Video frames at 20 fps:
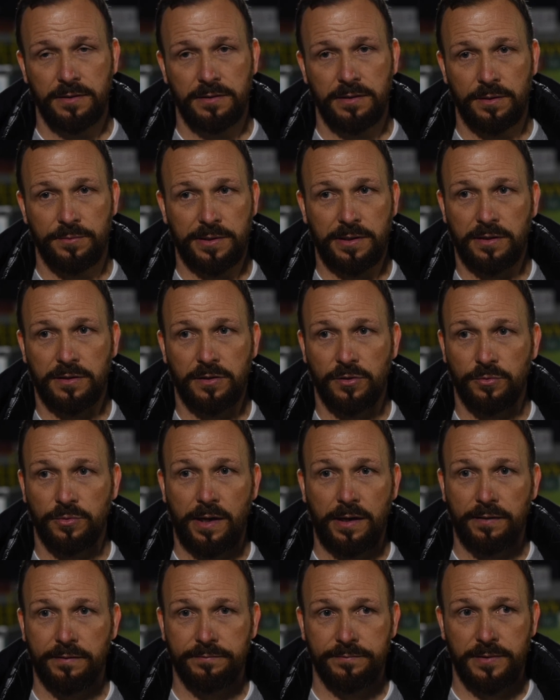And we didn't do
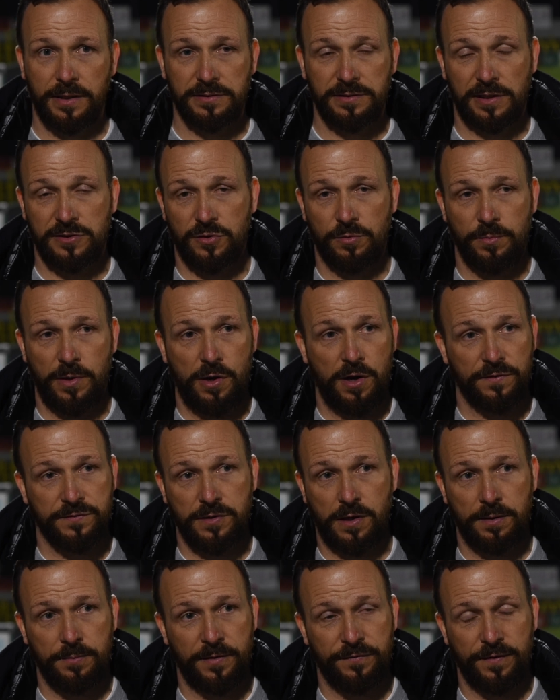that. I said to him at
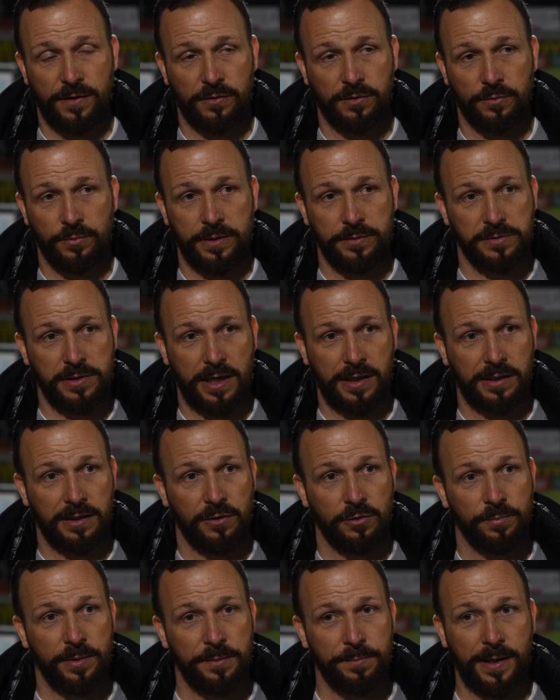half-time, I felt that we was going a
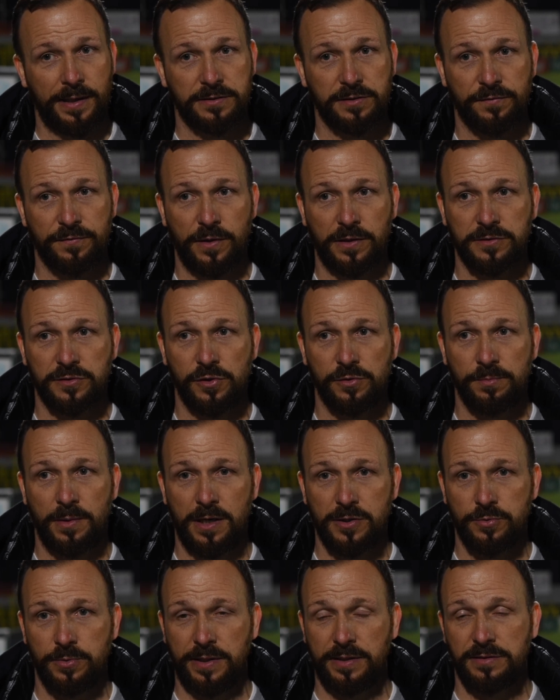little bit back to front too
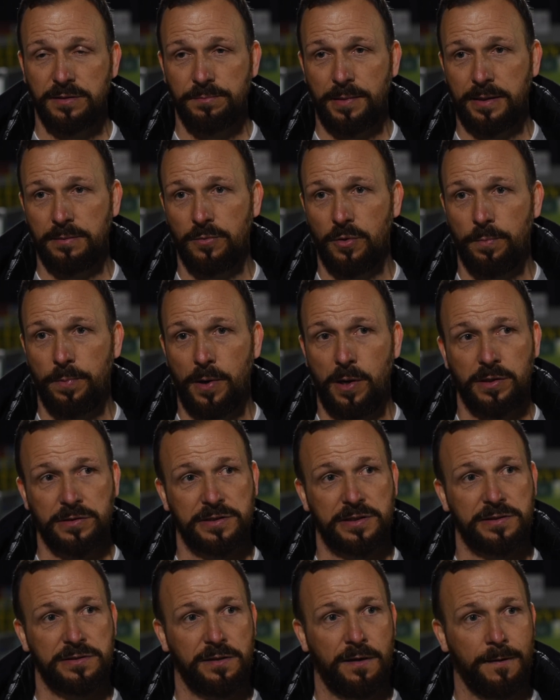much. We need to make more
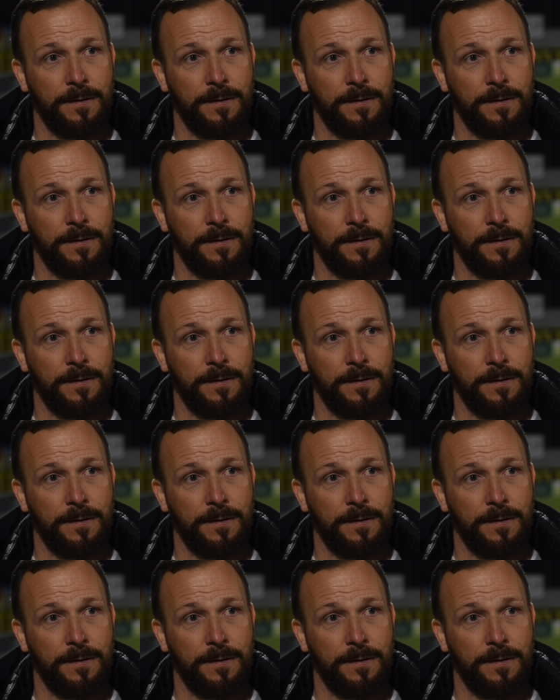passes.